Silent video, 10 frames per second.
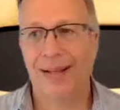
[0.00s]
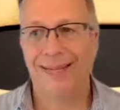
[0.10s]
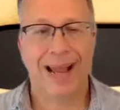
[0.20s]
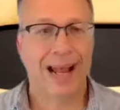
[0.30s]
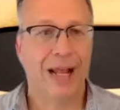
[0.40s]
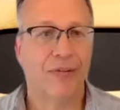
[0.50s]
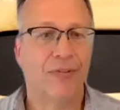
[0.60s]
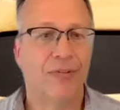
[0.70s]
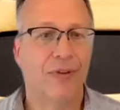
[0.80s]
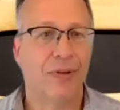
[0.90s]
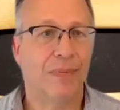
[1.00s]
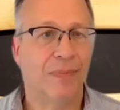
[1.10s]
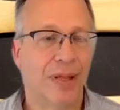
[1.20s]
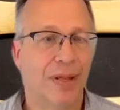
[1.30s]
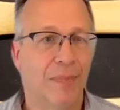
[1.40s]
tasks
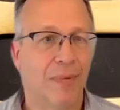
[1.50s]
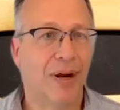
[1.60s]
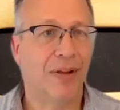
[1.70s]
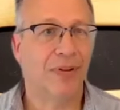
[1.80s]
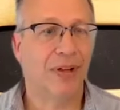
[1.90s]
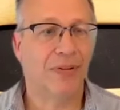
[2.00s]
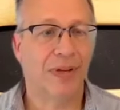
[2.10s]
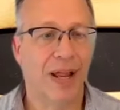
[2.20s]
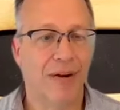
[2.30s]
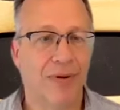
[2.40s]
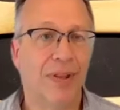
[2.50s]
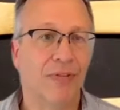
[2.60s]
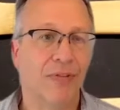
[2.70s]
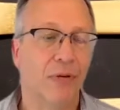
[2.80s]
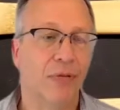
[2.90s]
and process, and everything
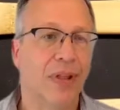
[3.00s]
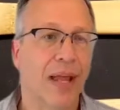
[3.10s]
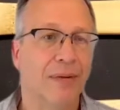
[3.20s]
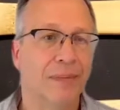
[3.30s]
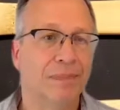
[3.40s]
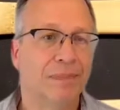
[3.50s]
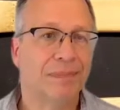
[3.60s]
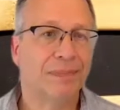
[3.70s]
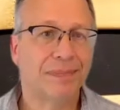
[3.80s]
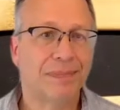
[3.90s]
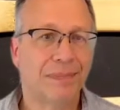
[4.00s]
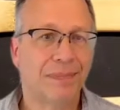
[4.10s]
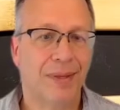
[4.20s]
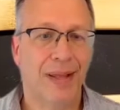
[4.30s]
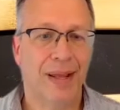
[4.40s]
slows down.
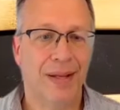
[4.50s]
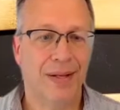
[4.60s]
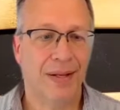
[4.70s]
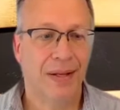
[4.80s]
Yeah. And